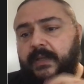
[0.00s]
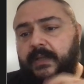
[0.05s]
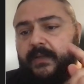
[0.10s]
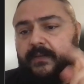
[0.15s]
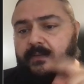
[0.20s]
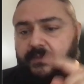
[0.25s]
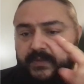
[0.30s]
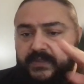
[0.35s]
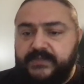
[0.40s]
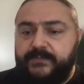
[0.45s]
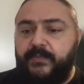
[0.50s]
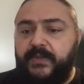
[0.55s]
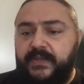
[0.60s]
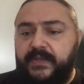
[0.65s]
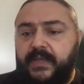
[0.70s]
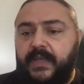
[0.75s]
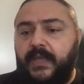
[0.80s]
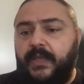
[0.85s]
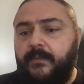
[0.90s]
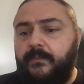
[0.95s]
And this
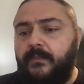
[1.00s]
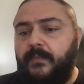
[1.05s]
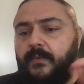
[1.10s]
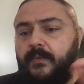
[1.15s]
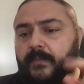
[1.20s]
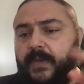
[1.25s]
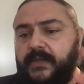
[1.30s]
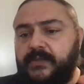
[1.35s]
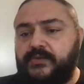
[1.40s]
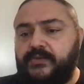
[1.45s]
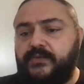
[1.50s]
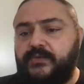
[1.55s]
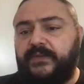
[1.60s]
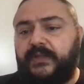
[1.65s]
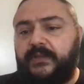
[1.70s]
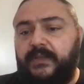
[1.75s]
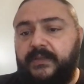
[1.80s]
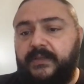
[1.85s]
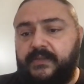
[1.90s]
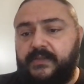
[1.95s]
became
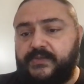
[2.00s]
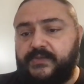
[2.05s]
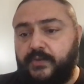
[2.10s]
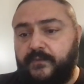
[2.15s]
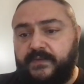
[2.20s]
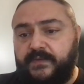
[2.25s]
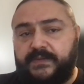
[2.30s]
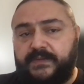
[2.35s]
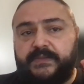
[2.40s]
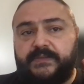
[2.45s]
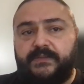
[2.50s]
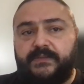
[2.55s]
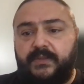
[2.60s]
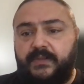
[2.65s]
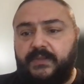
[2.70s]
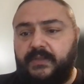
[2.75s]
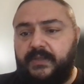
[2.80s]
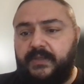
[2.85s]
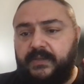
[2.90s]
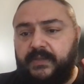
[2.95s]
Microsoft Analytical Services
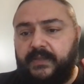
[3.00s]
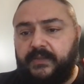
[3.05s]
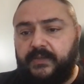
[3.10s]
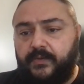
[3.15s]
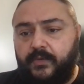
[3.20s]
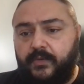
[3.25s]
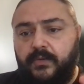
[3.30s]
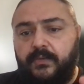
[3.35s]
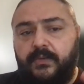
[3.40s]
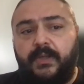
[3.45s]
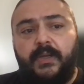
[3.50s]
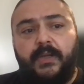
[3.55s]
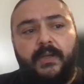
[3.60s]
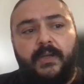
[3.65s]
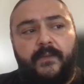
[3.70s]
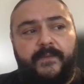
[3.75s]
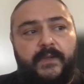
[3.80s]
later on.